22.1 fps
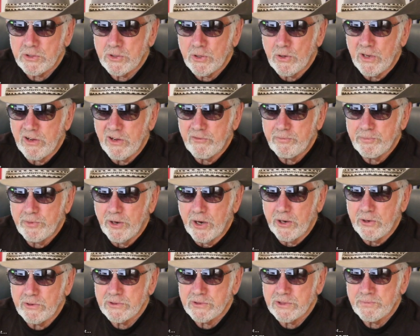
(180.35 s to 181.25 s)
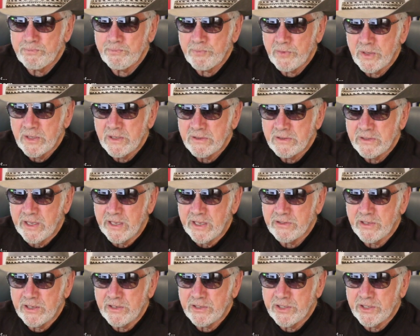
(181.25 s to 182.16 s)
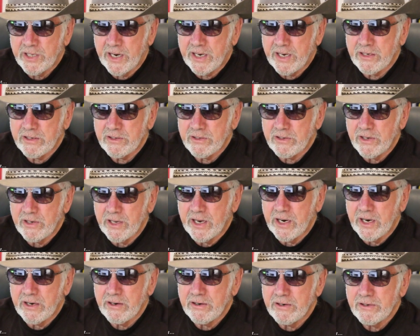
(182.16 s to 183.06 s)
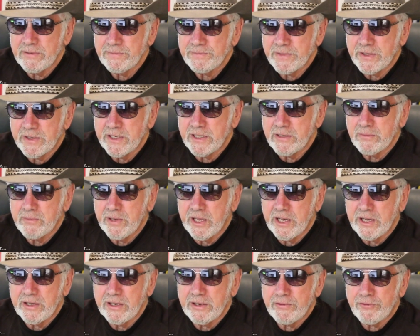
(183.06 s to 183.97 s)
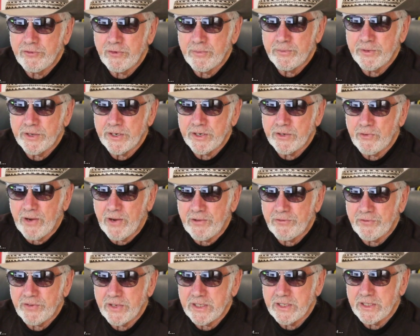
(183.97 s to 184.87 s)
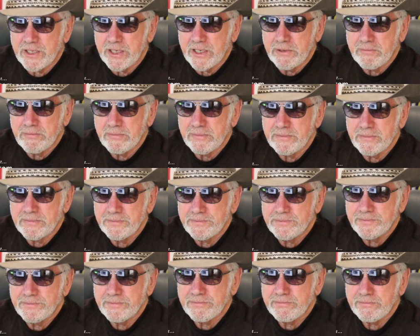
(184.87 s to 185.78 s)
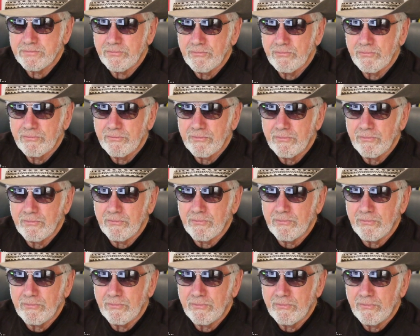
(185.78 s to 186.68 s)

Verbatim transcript: told HuffPost that the technical error emanated from the graphic team. Hmm.